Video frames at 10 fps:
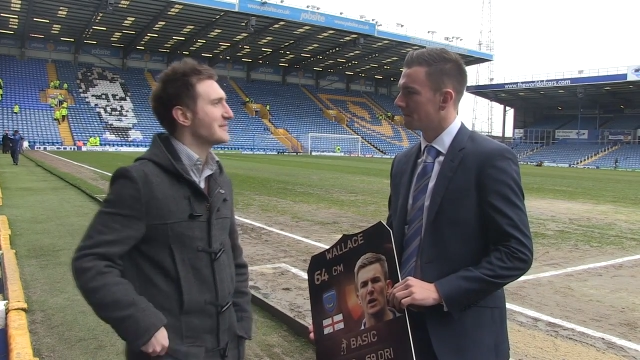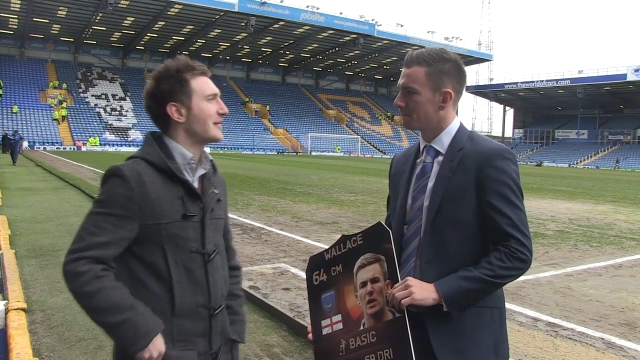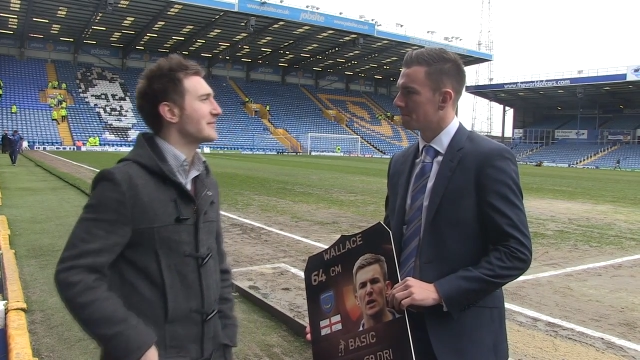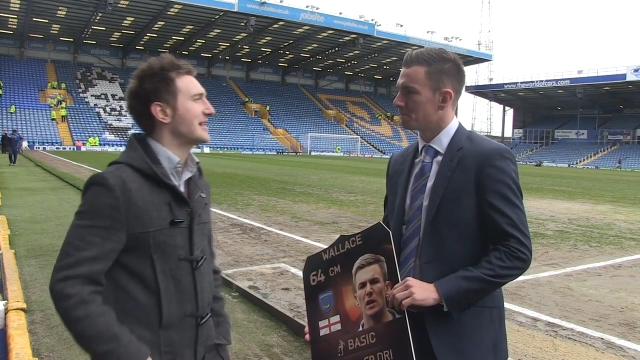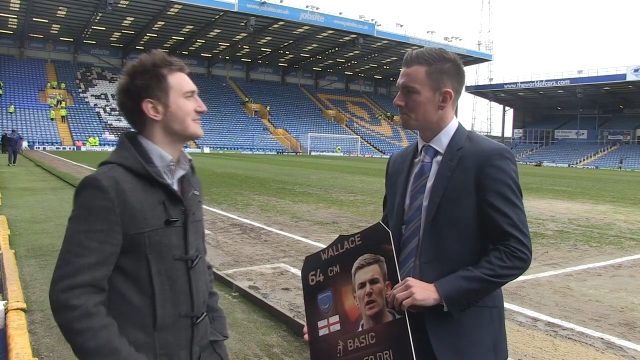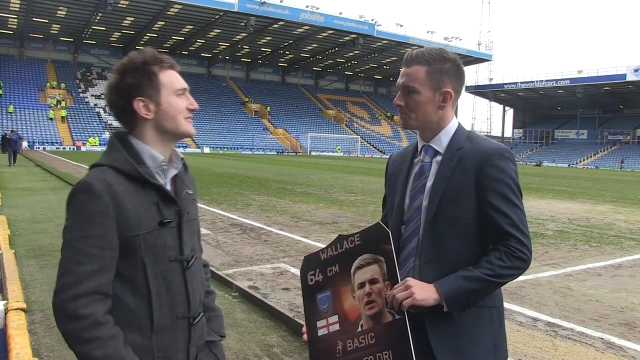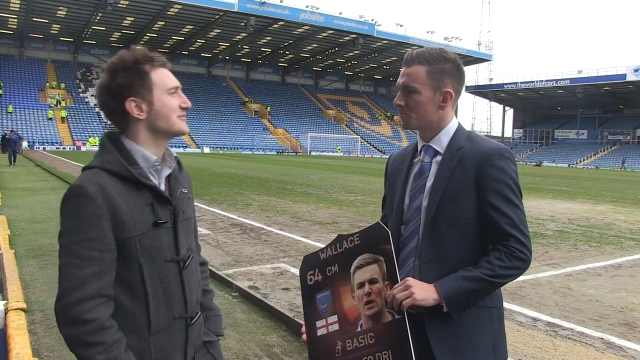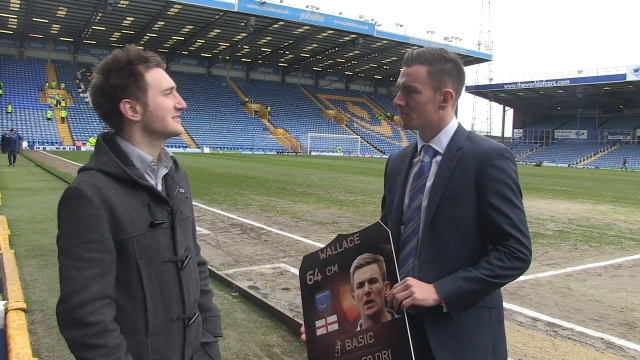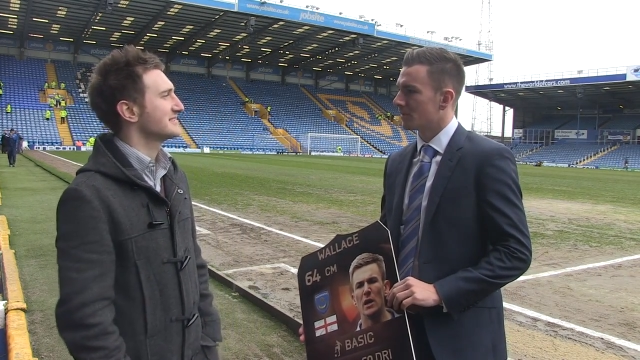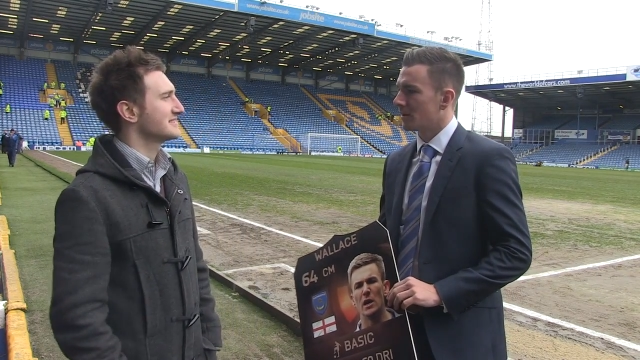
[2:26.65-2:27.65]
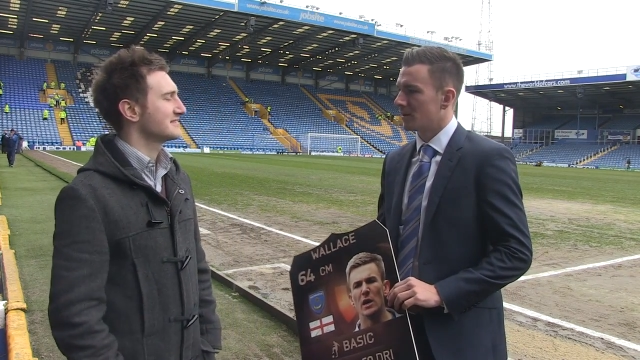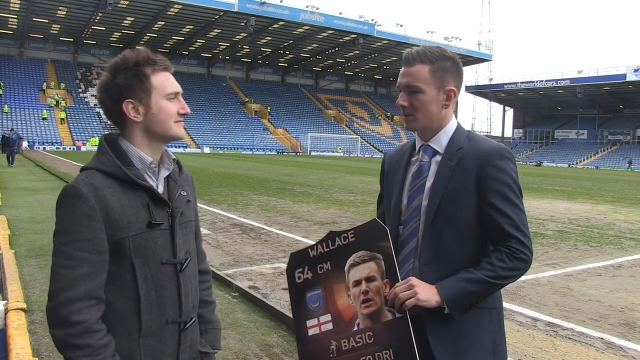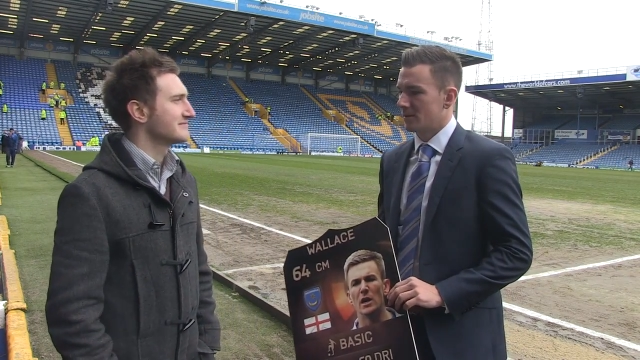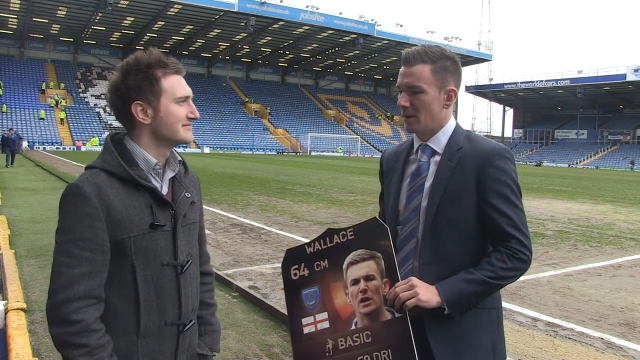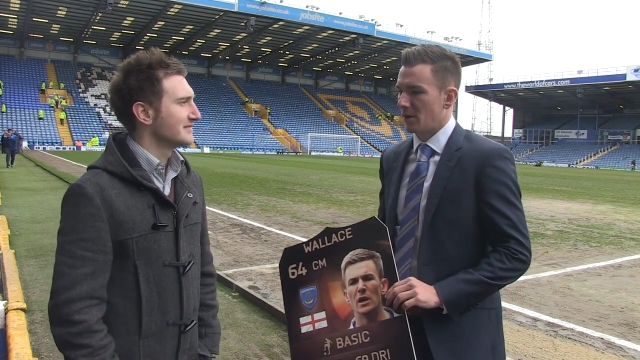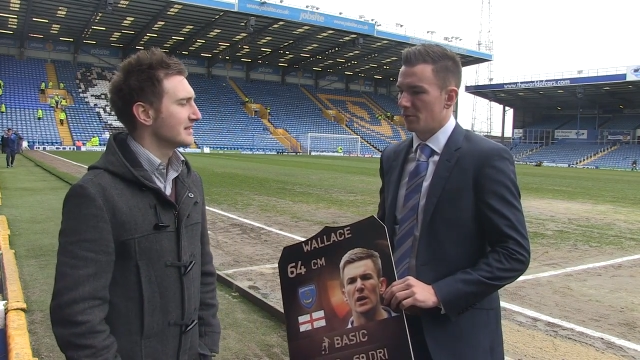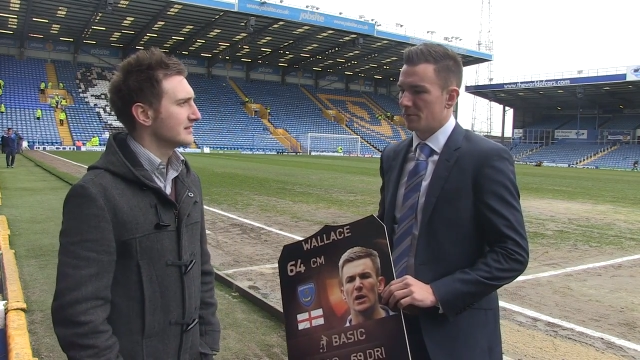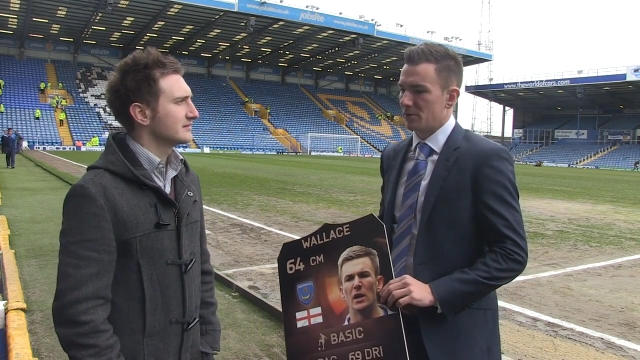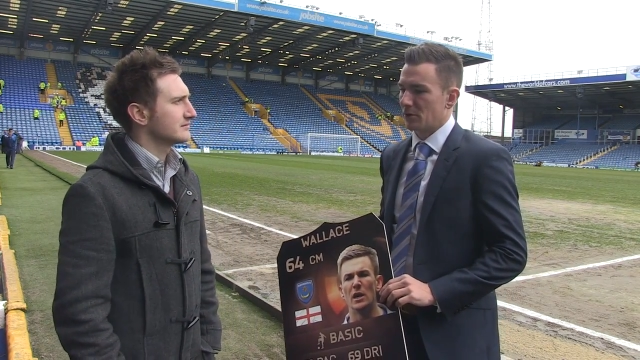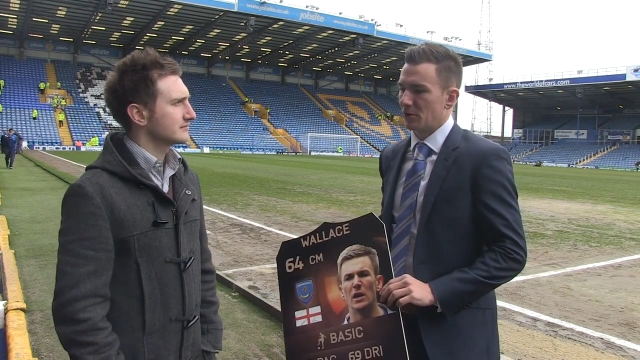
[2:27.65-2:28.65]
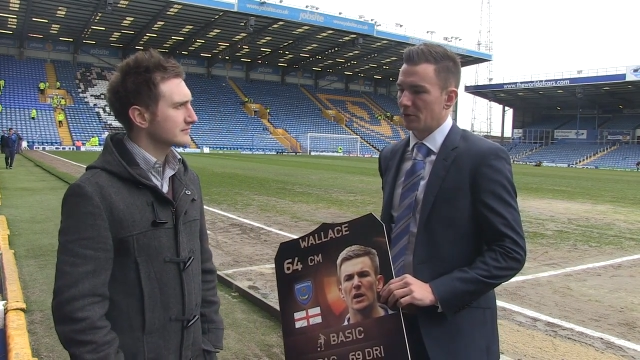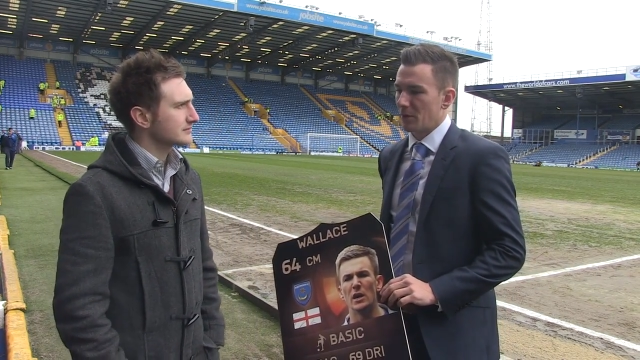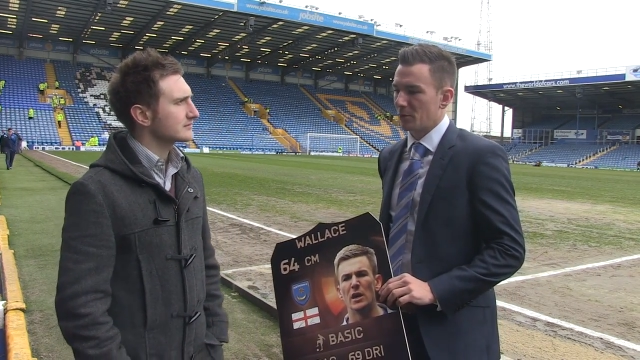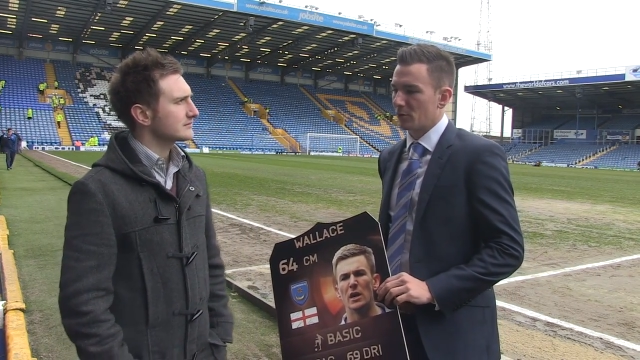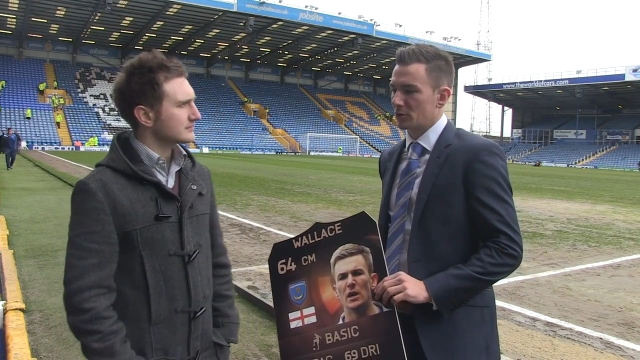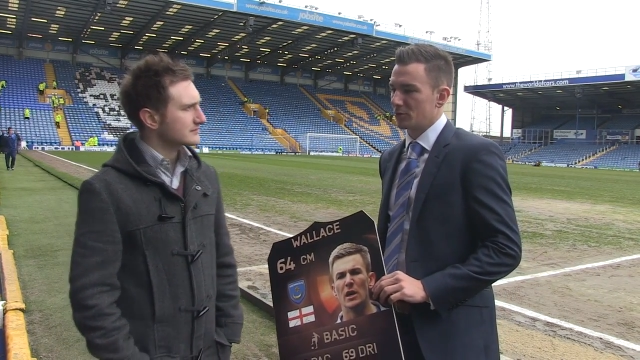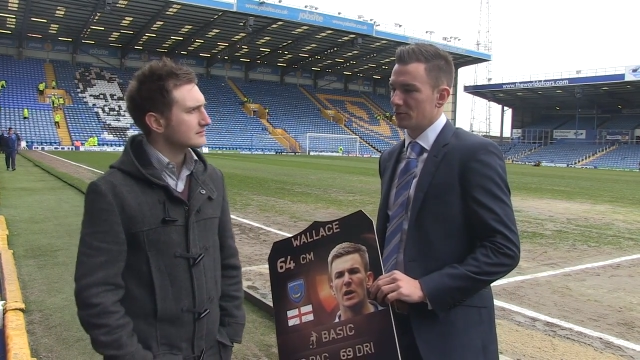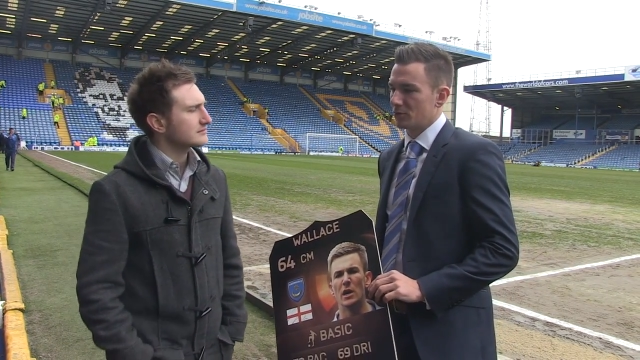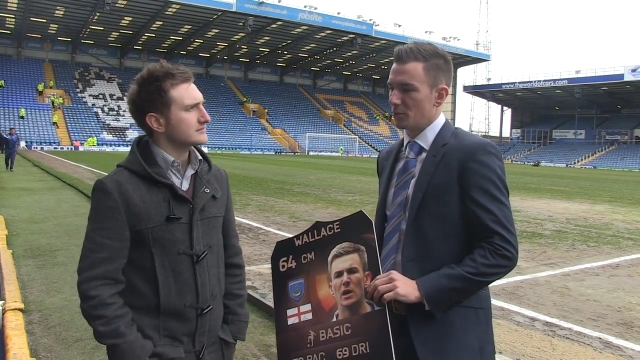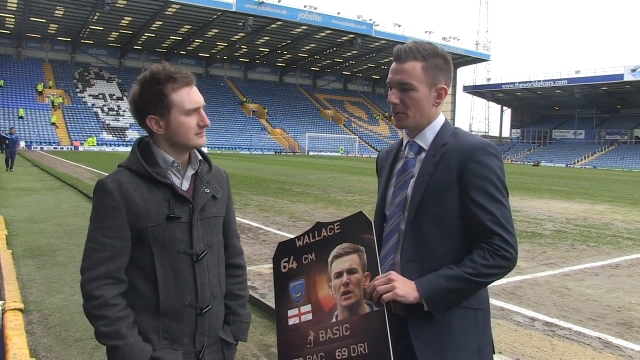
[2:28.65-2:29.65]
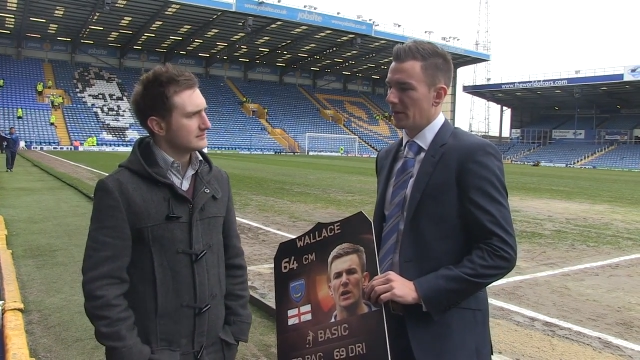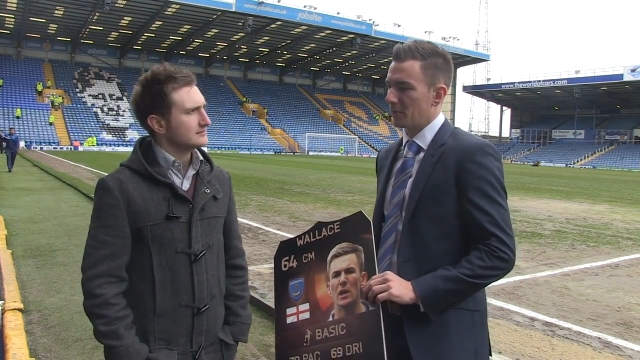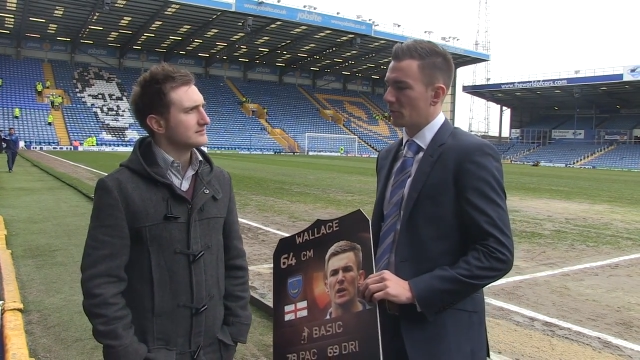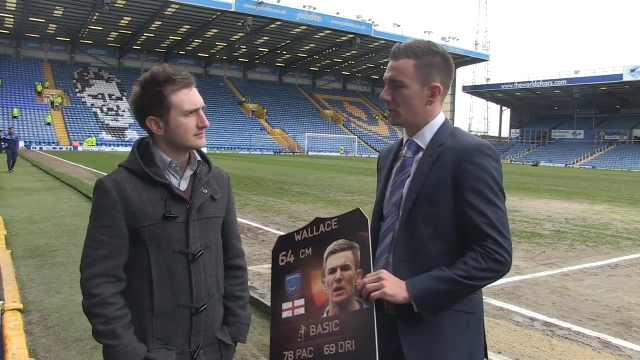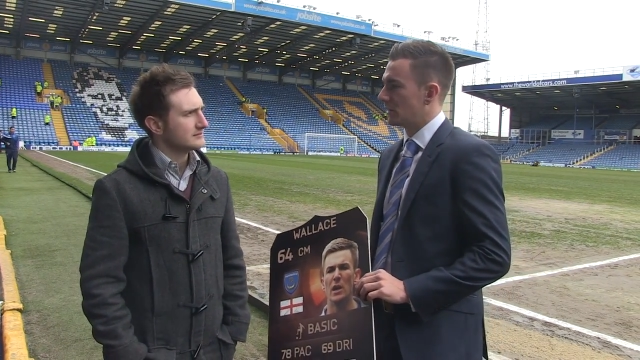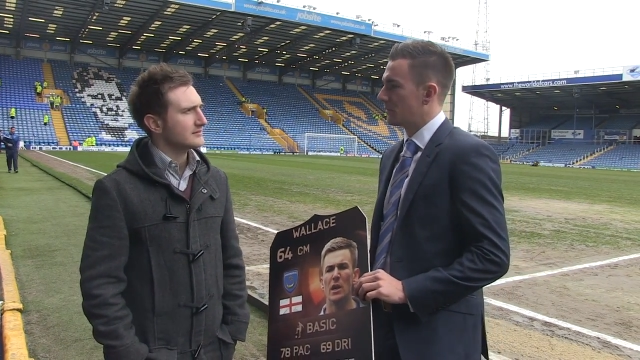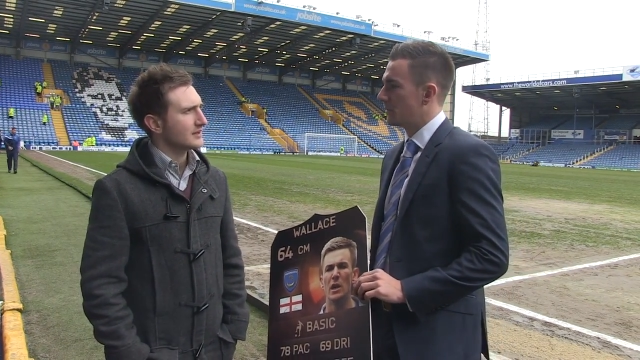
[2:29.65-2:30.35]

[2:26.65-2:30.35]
Speaker 1: about playing with? yeah, I don't think you're going to come across too many of them guys that you've